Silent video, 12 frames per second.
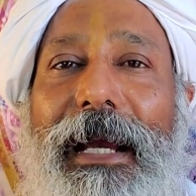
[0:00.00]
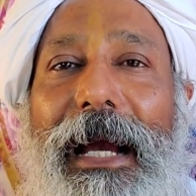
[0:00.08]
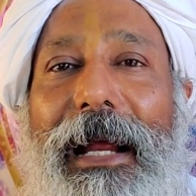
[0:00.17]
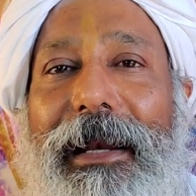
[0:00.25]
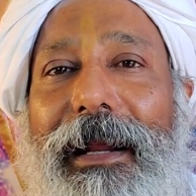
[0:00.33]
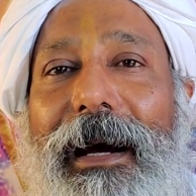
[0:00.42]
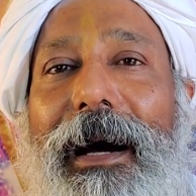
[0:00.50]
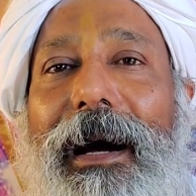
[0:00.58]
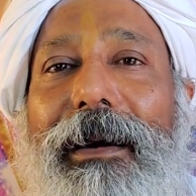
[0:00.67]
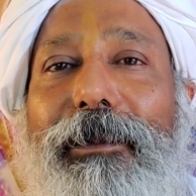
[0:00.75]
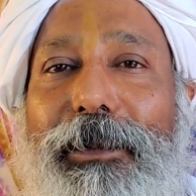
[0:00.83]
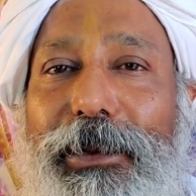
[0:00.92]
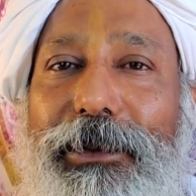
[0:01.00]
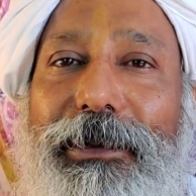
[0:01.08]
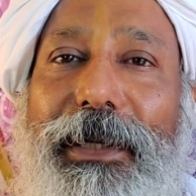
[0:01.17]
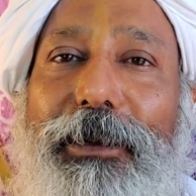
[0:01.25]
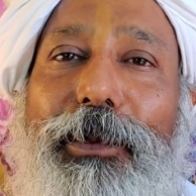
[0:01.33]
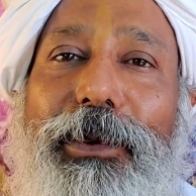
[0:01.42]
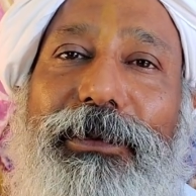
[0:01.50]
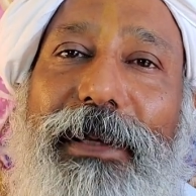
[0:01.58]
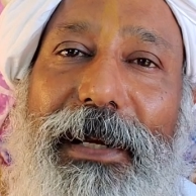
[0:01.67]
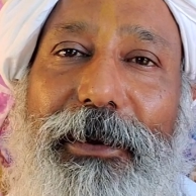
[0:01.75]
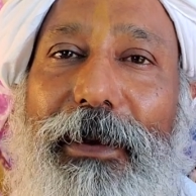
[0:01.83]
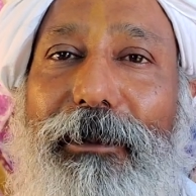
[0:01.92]
And our music was
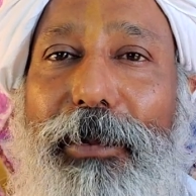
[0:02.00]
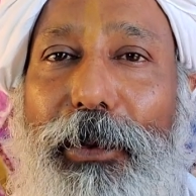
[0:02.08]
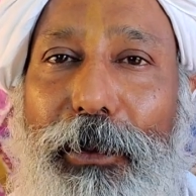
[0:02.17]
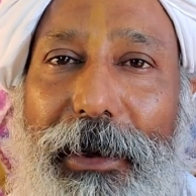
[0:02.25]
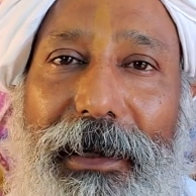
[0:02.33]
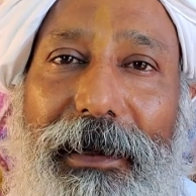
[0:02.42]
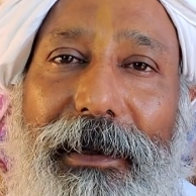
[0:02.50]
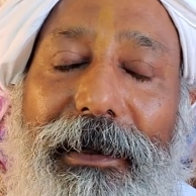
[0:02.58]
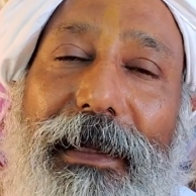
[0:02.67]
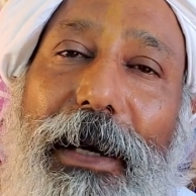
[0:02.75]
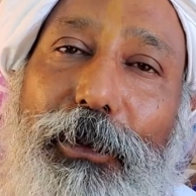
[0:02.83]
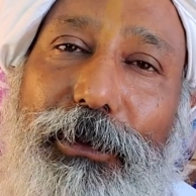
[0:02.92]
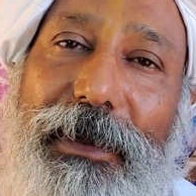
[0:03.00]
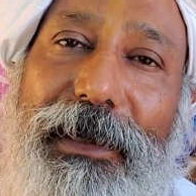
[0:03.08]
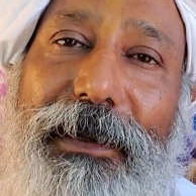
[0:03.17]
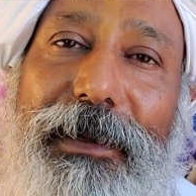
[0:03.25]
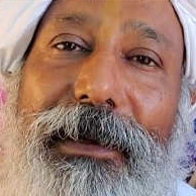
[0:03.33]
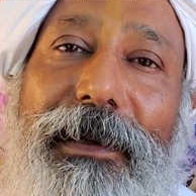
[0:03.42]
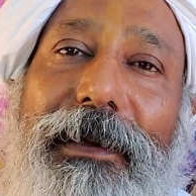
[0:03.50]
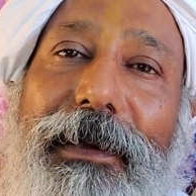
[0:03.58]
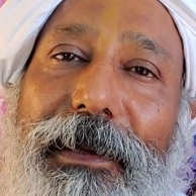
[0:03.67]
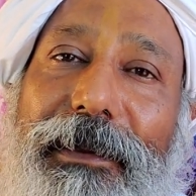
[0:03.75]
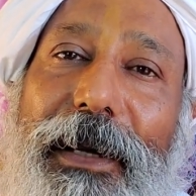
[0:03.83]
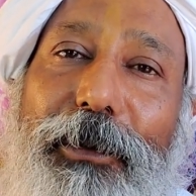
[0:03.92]
said to have broken
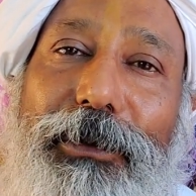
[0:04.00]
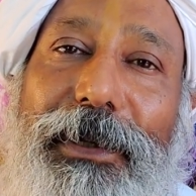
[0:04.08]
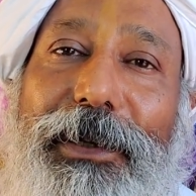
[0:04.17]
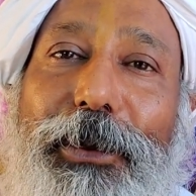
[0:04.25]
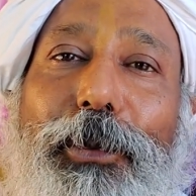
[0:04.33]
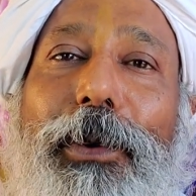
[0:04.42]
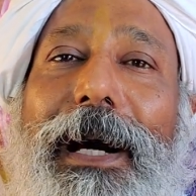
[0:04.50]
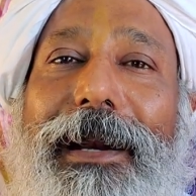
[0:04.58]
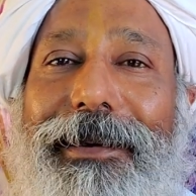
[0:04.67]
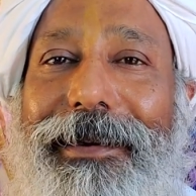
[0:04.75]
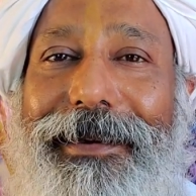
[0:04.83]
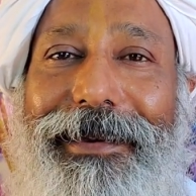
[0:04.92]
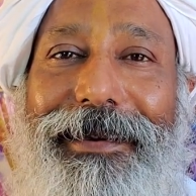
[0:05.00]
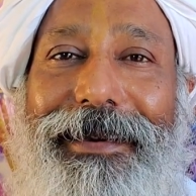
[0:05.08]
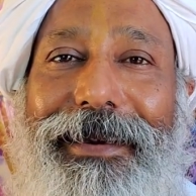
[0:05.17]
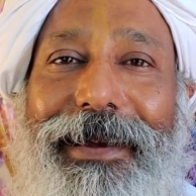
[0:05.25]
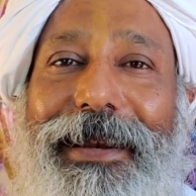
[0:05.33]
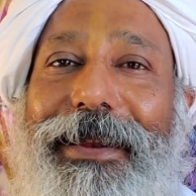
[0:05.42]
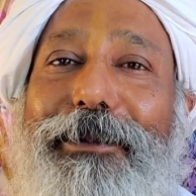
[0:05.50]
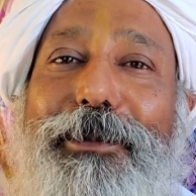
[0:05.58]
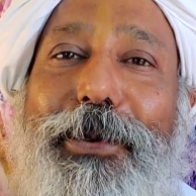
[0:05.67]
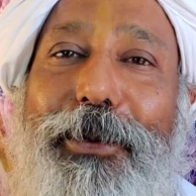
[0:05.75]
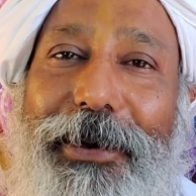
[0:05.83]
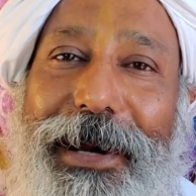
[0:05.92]
1200. It had
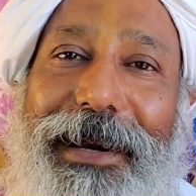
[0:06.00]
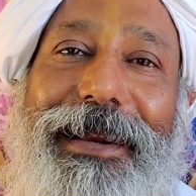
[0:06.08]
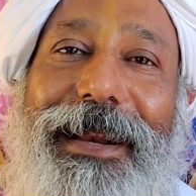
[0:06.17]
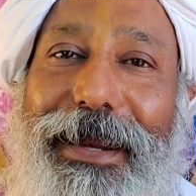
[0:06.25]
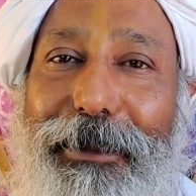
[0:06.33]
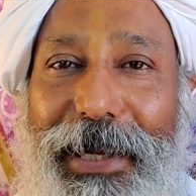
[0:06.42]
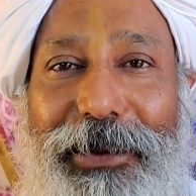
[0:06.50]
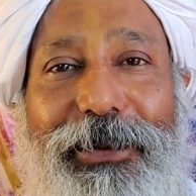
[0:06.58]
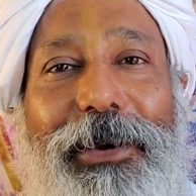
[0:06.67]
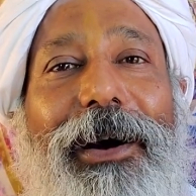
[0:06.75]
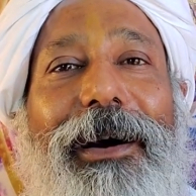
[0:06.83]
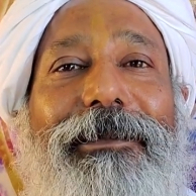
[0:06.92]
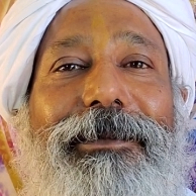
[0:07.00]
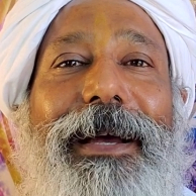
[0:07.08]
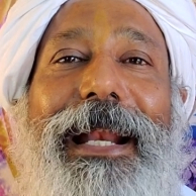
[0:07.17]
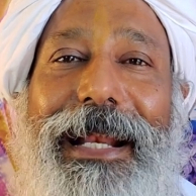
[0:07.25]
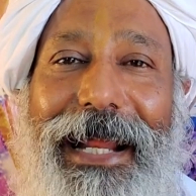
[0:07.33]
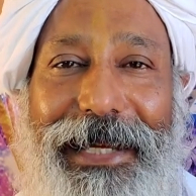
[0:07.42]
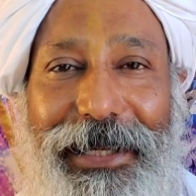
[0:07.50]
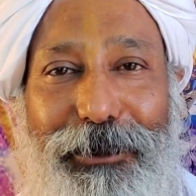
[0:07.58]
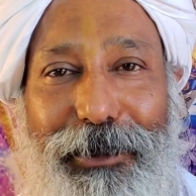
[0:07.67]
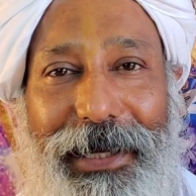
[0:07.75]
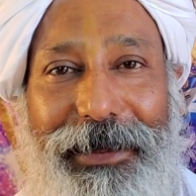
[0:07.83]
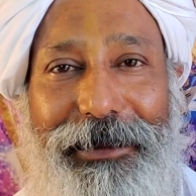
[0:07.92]
broken the limits of
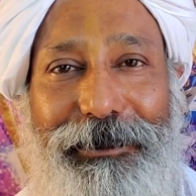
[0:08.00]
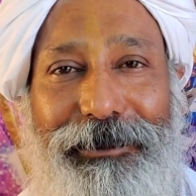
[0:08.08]
enlightenment.